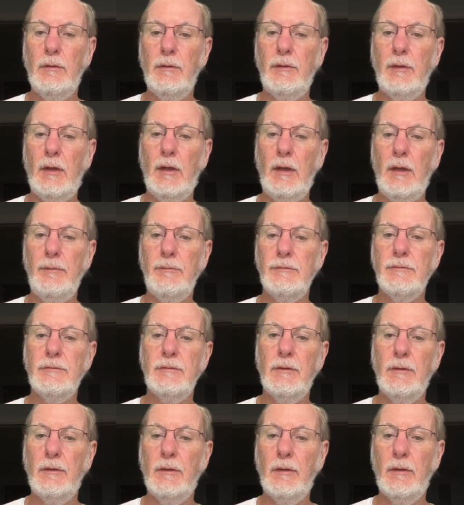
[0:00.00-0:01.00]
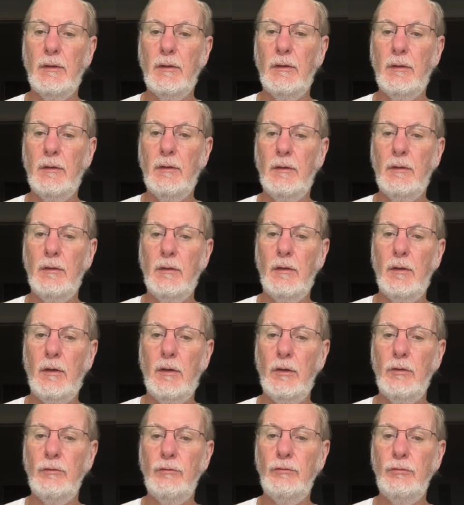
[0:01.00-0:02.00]
times
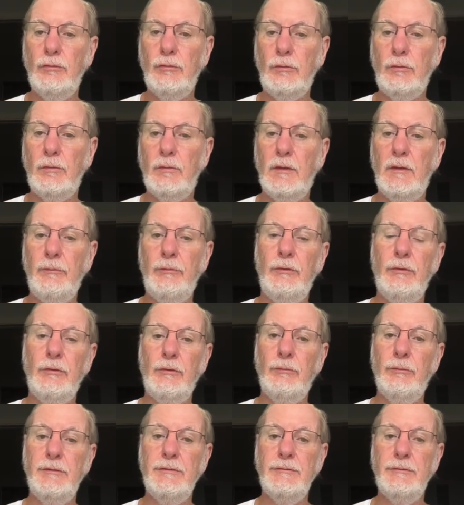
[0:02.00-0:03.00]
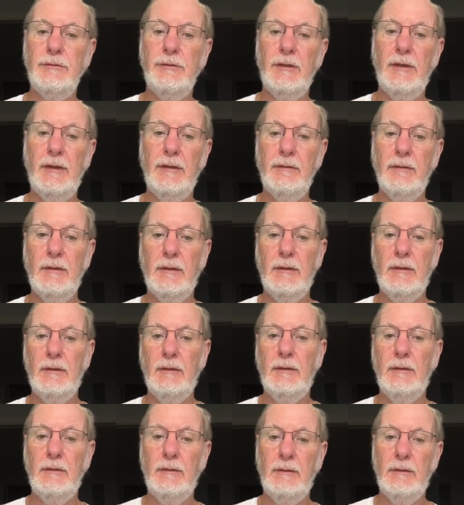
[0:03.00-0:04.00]
r2. Everybody agrees to that?
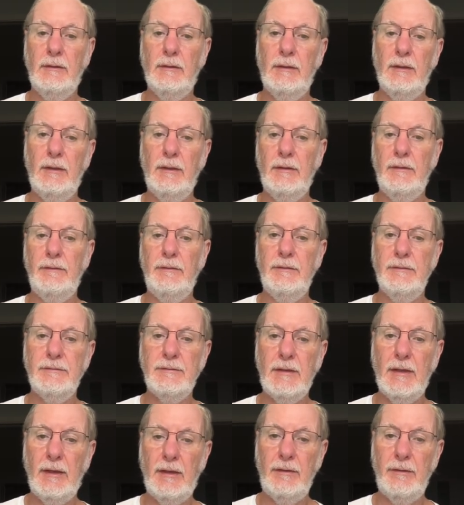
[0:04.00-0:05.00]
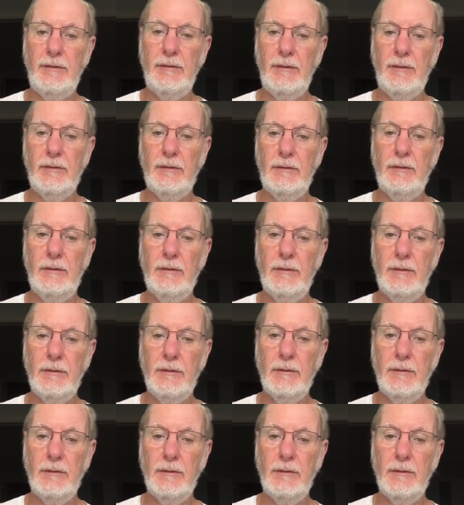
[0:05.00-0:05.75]
And this guy here,